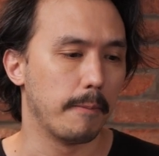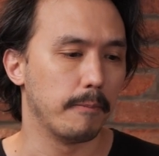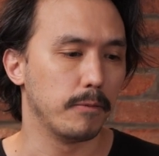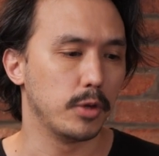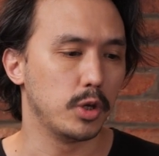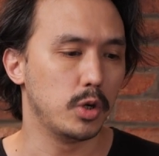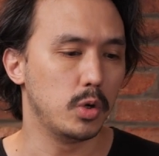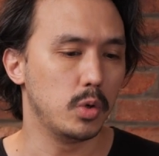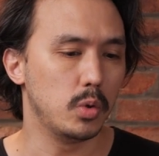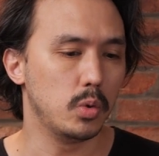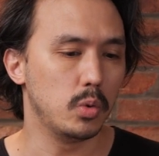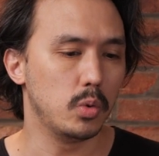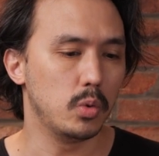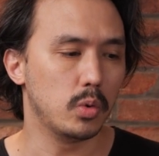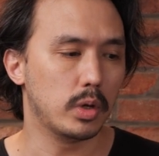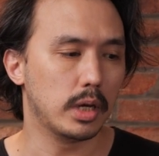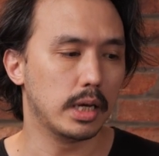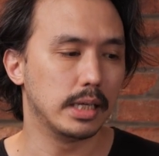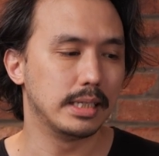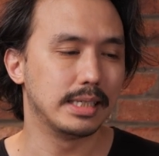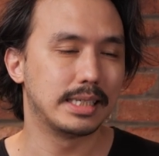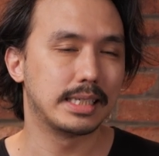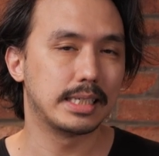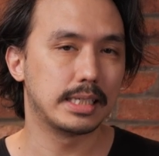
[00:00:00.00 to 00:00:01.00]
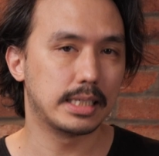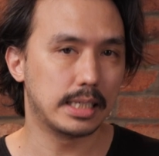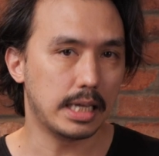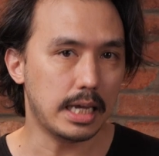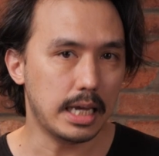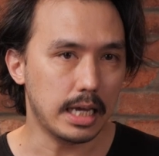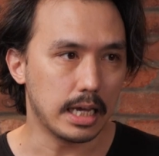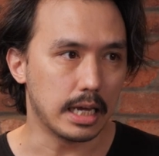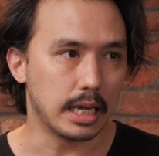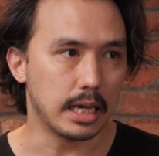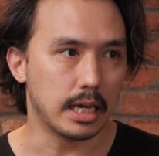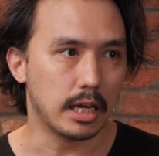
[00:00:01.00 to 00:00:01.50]
you can
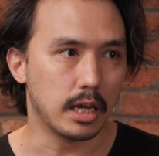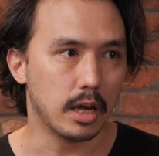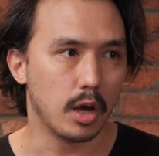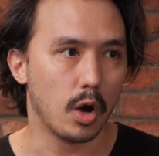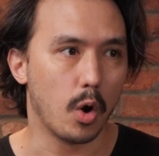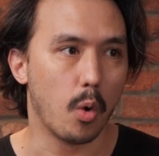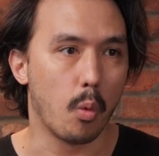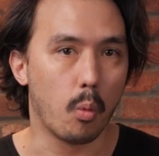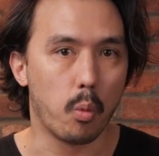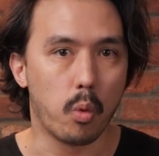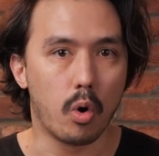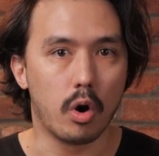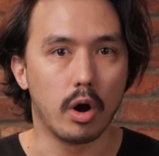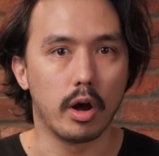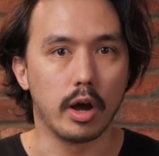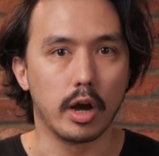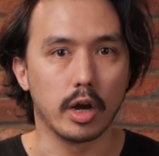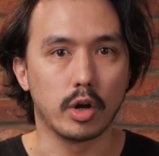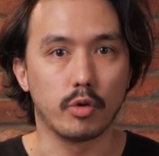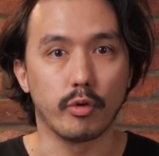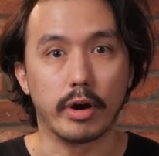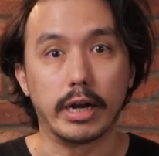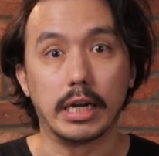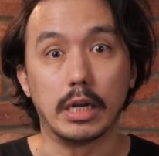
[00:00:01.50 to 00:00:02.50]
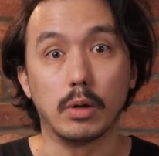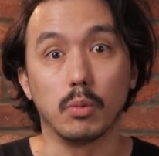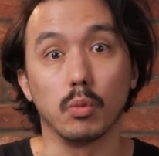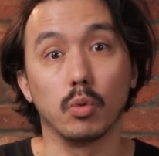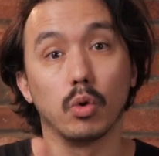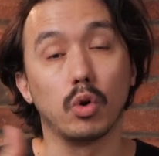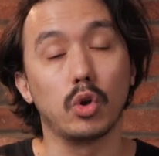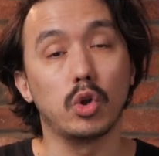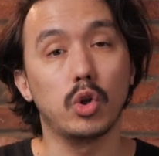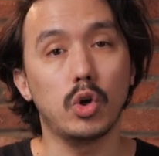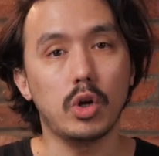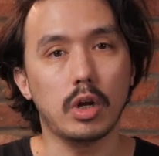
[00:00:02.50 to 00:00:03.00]
see what a gradient
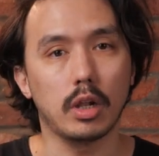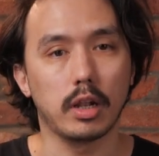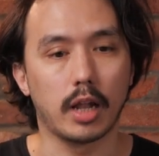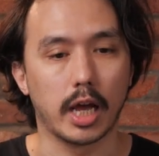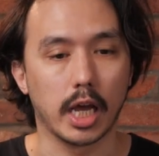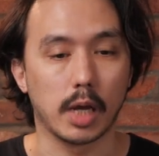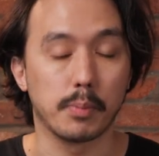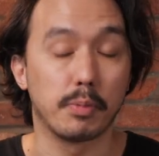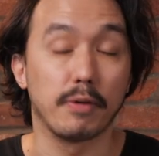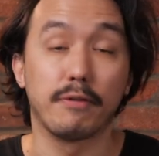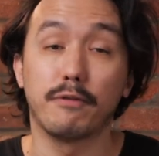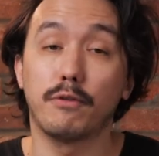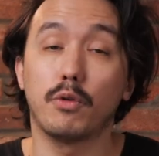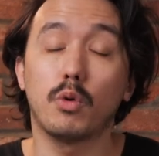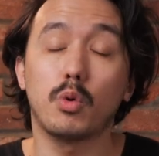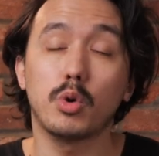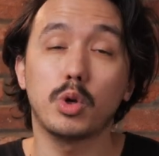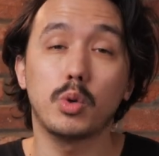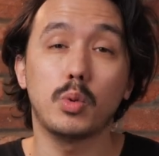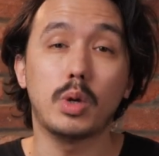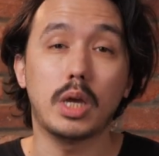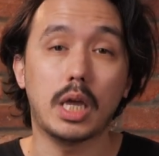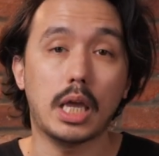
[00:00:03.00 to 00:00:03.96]
will look like before you